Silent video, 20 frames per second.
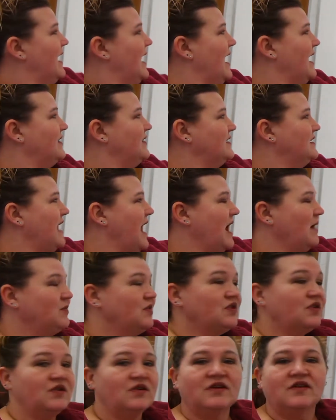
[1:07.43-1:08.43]
And the
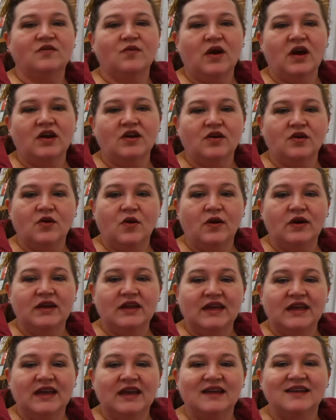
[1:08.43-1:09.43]
tabular is where you're going to
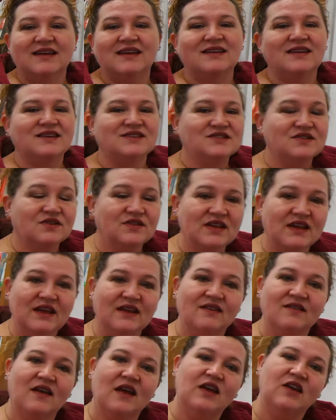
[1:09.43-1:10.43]
get additional
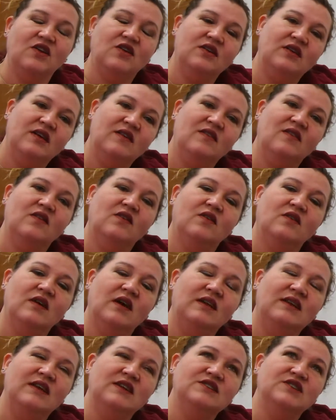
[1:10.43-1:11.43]
things like your
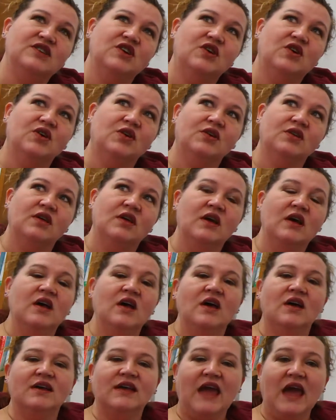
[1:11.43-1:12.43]
additional
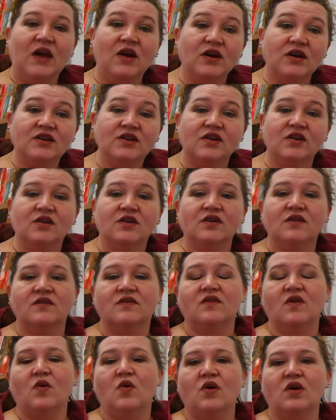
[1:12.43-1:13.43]

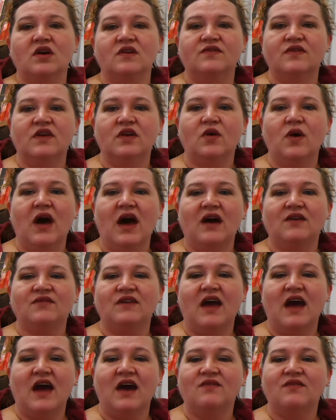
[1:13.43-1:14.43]
characters, or if you have
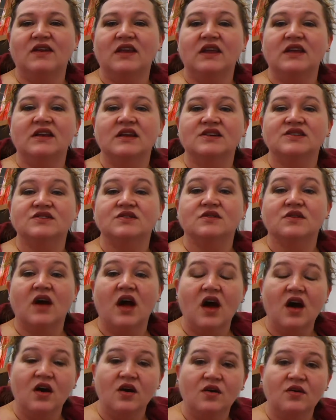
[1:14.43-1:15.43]
to have any additional
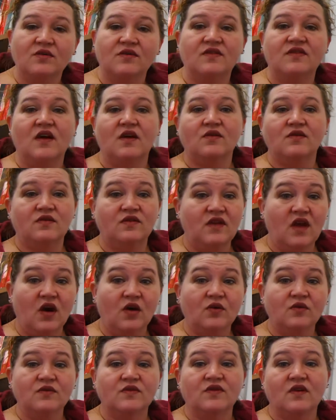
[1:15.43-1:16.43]
codes, those
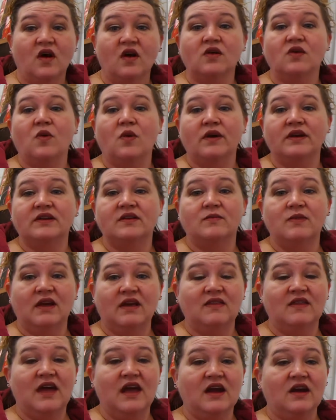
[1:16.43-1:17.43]
notes are going to
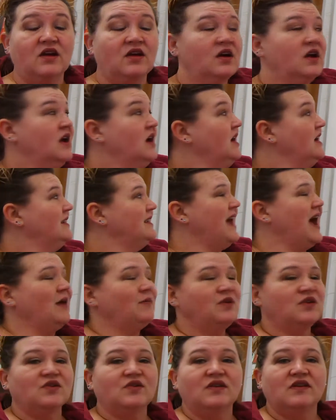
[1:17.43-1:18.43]
be there.
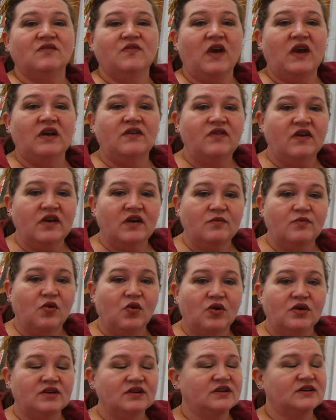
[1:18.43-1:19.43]
Tabular is very, very
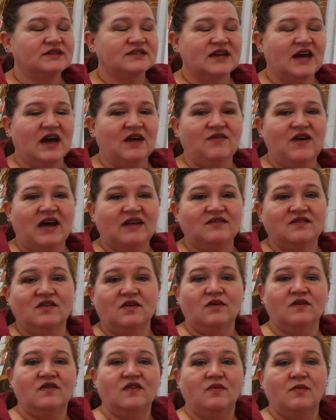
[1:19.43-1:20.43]
important. I've had
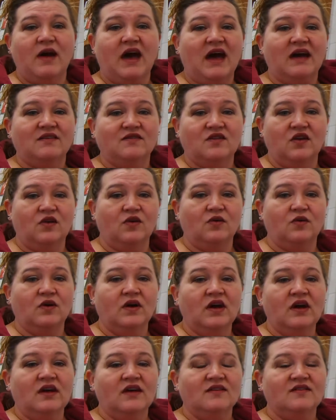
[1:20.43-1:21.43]
students in the past who
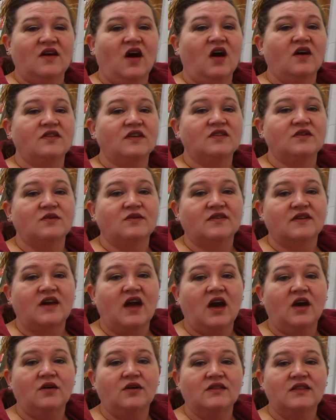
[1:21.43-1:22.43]
saw that there was a
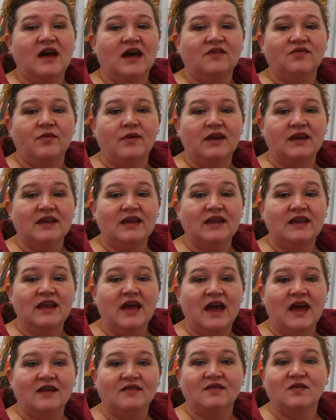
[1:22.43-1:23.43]
code in the alphabetic
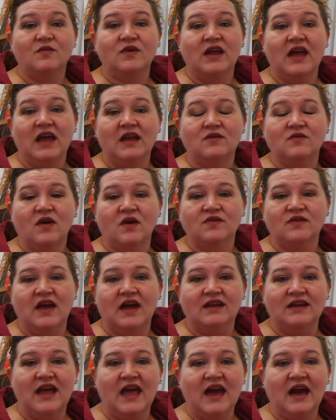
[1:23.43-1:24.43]
index and went ahead and wrote
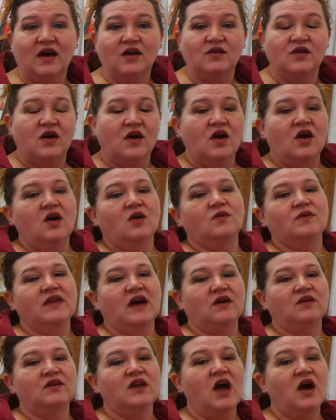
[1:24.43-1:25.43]
that down
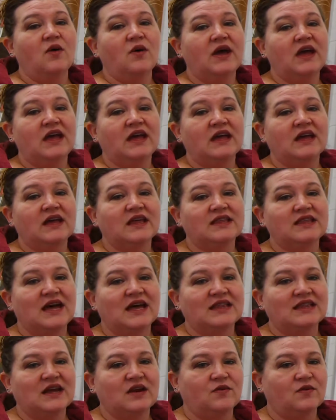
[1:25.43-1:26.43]
without knowing
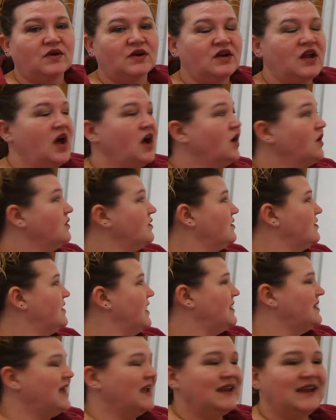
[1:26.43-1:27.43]
that there were notes
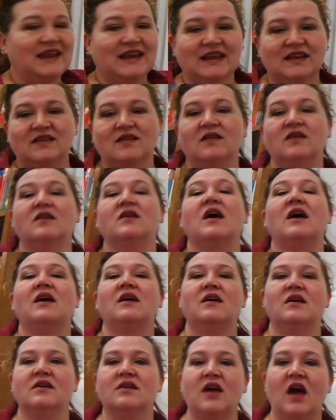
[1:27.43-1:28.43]
that they needed to
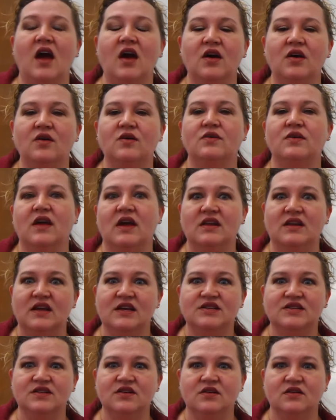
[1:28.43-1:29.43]
code
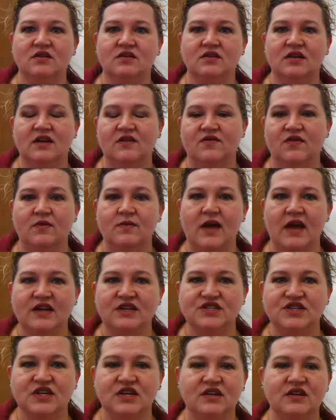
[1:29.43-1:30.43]
additional
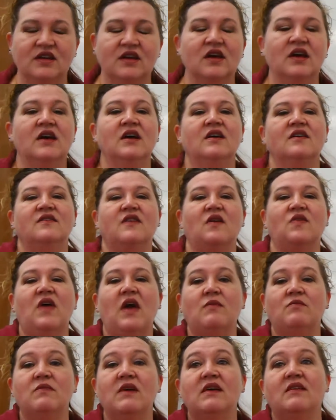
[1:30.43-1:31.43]
information. So
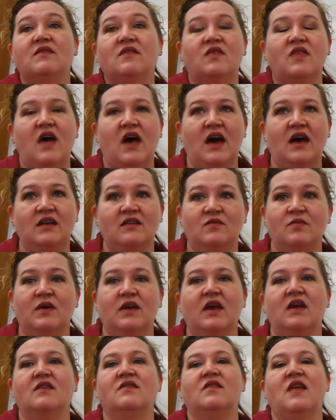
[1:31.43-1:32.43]
they missed that
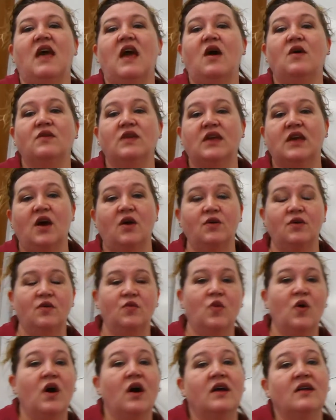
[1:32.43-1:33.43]
because they only coded
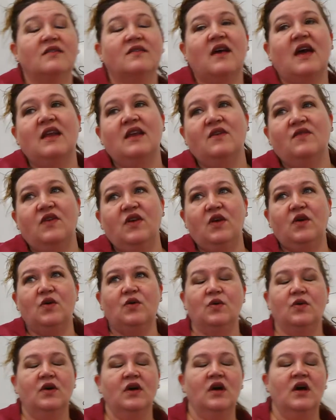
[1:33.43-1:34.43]
once. And if
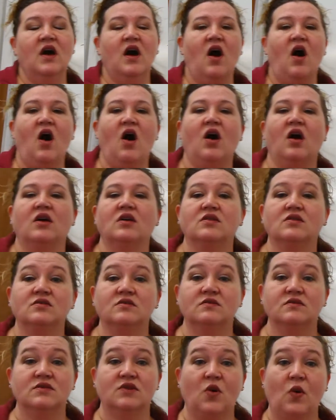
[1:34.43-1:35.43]
you are
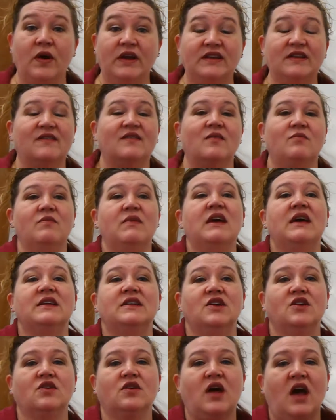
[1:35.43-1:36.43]
going to submit
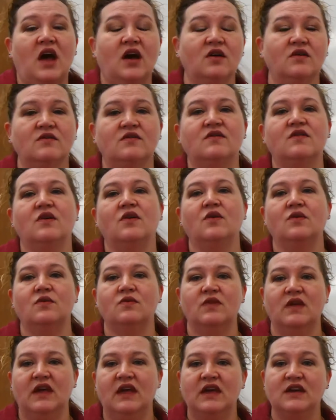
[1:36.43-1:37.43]
your codes to
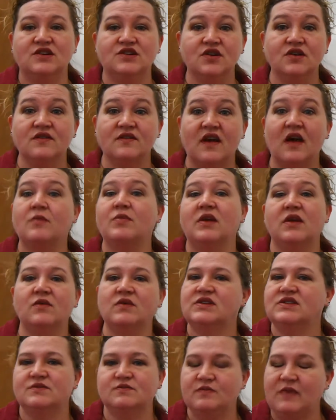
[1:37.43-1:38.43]
the insurance company,
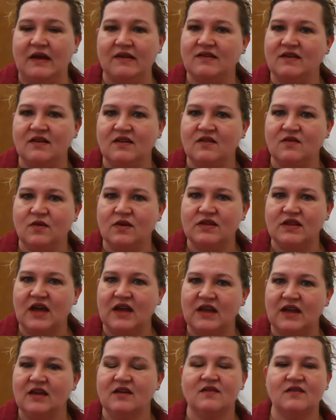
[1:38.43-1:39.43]
which basically is what
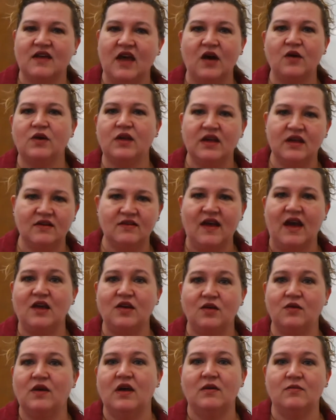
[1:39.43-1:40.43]
that is, coding is how
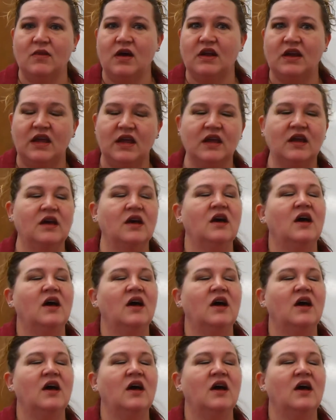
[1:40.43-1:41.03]
you get money.